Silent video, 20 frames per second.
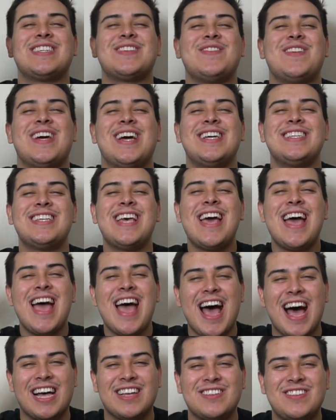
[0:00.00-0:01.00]
suck my ass.
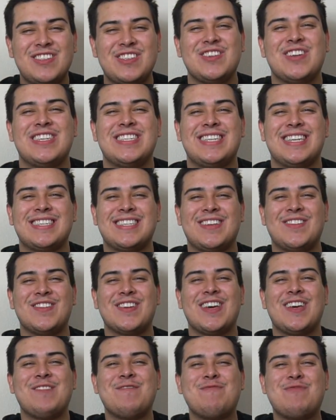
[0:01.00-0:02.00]
I'll see you guys next time,
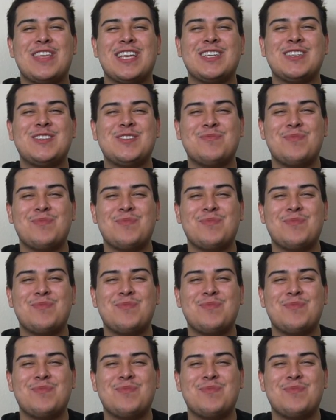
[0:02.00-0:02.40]
okay? Thanks.